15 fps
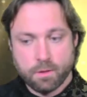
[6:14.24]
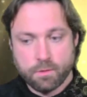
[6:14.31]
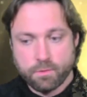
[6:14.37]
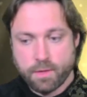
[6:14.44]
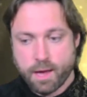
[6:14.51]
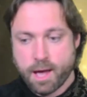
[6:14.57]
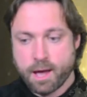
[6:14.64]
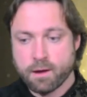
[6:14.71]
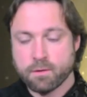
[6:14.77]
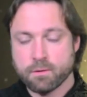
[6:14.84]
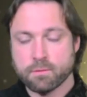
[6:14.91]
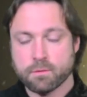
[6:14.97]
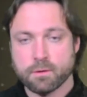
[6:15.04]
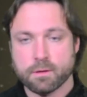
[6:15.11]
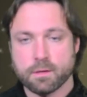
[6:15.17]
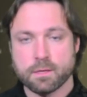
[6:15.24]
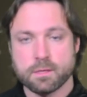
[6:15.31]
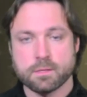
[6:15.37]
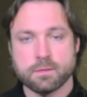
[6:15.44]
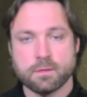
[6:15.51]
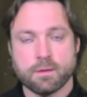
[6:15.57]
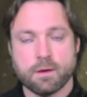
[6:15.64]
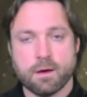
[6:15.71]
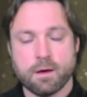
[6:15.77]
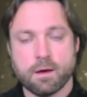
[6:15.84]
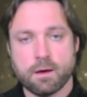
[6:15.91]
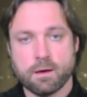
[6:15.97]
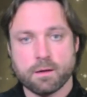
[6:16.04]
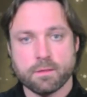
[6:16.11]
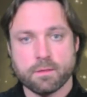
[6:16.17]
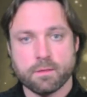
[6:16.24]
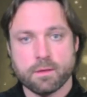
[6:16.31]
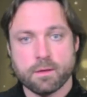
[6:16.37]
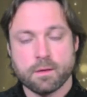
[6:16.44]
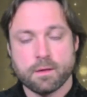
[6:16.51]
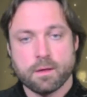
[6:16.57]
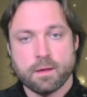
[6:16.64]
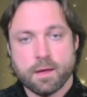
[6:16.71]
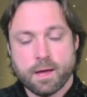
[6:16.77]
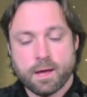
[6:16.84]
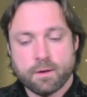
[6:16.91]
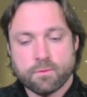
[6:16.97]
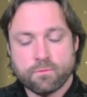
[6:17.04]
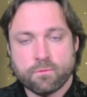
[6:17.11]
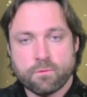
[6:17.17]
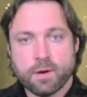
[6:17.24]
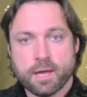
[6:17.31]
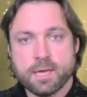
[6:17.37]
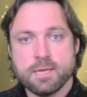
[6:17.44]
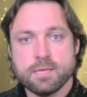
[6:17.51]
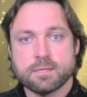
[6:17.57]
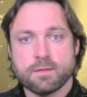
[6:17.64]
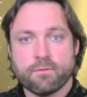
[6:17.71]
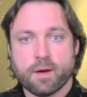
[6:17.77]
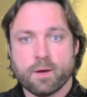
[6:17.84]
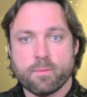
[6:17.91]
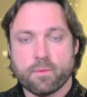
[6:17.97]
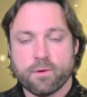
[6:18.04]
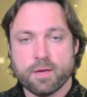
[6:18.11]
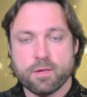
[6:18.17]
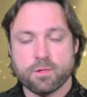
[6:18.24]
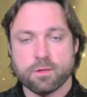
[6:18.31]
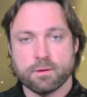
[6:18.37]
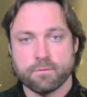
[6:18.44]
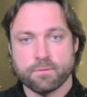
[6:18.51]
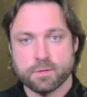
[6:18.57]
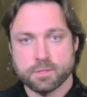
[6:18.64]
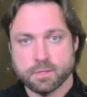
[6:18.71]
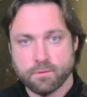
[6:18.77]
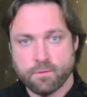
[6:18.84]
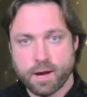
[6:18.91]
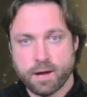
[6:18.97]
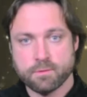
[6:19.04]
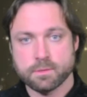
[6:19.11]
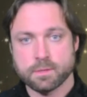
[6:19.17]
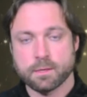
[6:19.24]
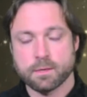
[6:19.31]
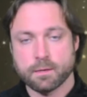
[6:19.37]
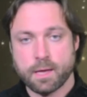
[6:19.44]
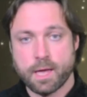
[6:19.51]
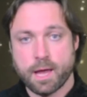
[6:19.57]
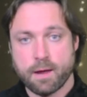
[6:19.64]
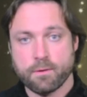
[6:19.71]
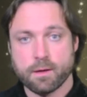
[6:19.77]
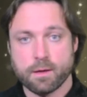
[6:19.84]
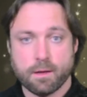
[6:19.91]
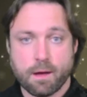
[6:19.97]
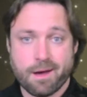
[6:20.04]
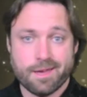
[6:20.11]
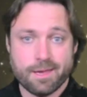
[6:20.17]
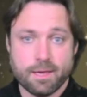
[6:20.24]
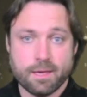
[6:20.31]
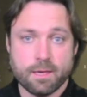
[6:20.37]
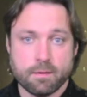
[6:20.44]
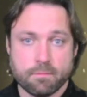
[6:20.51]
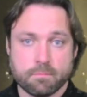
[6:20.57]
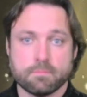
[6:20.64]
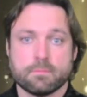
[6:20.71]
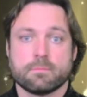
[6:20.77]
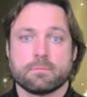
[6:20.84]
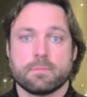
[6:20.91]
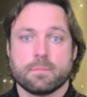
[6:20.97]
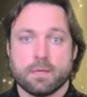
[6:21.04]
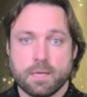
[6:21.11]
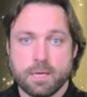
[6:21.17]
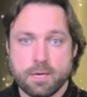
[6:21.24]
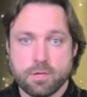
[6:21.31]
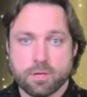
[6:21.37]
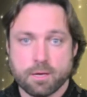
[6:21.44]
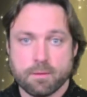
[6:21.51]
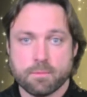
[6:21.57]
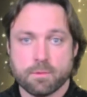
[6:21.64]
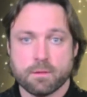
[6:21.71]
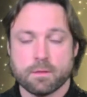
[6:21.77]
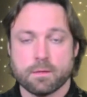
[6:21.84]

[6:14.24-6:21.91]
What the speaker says: down into the earth and raise the vibration of the surrounding area, i.e. Egypt.